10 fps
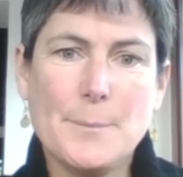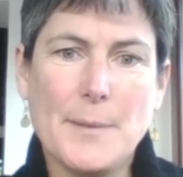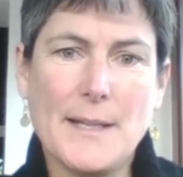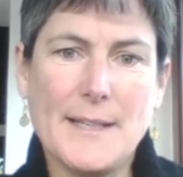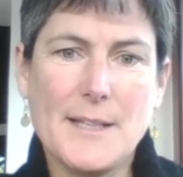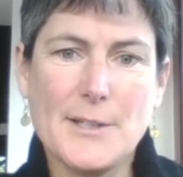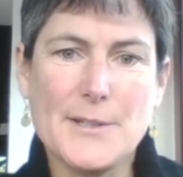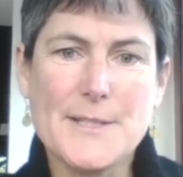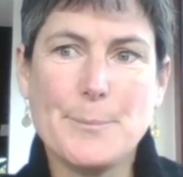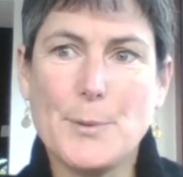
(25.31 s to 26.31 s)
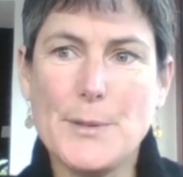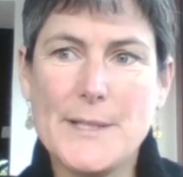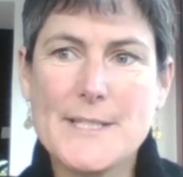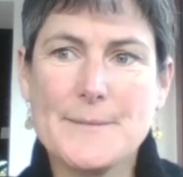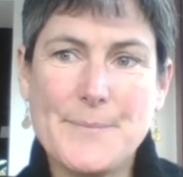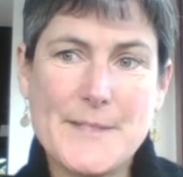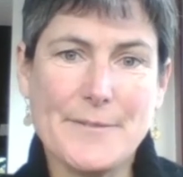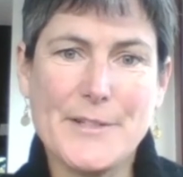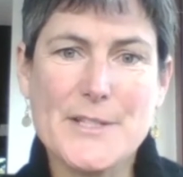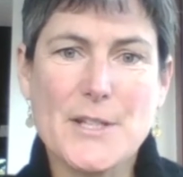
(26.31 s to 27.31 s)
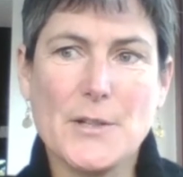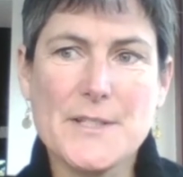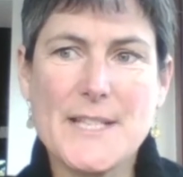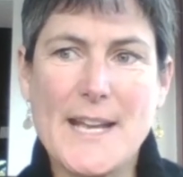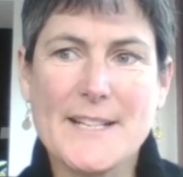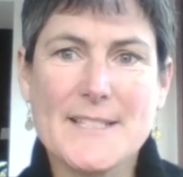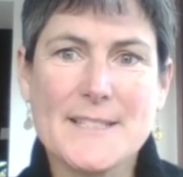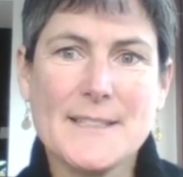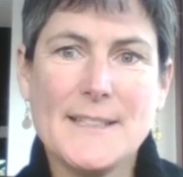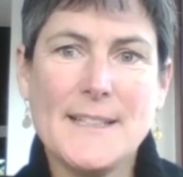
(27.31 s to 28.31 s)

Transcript: by girls and boys in diverse contexts